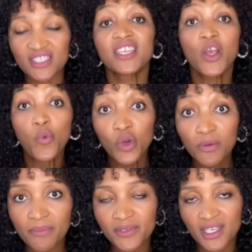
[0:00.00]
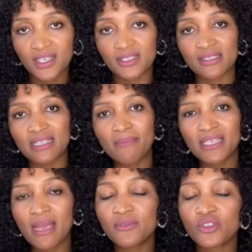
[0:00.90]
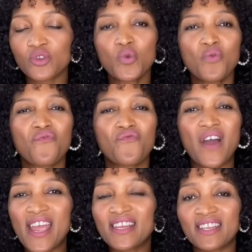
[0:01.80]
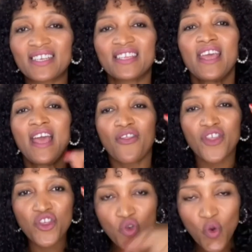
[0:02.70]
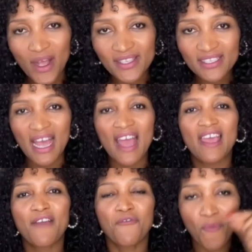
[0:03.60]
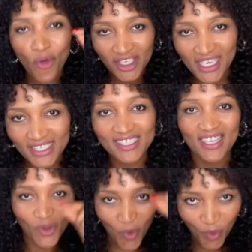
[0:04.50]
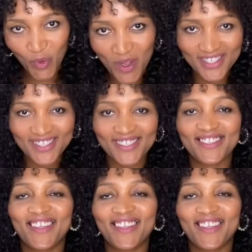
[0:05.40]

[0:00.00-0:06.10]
There will be challenges. Sometimes you'll find that the new ones have more challenges than the old ones.